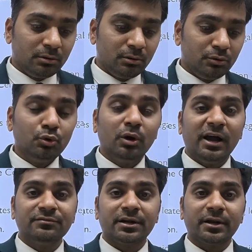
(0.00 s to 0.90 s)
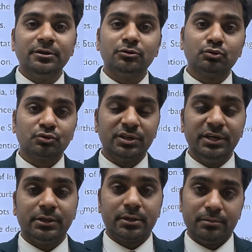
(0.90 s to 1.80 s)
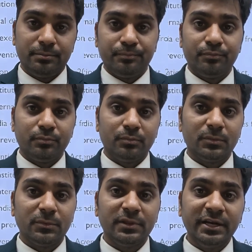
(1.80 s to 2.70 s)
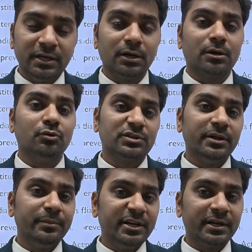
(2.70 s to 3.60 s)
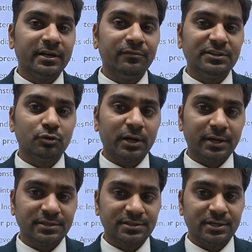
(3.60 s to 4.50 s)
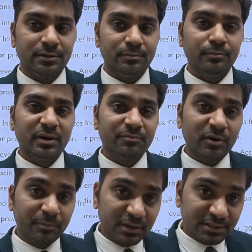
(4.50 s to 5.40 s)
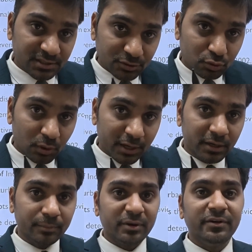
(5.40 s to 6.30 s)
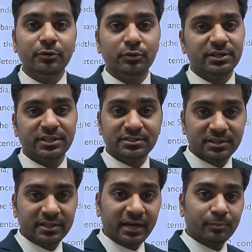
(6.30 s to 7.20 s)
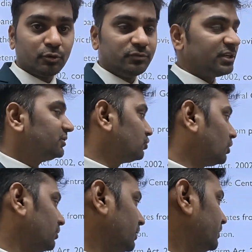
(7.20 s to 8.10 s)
you have the right to seek the legal counsel immediately once you are arrested. But for persons who are under preventive detention, that provision is not there.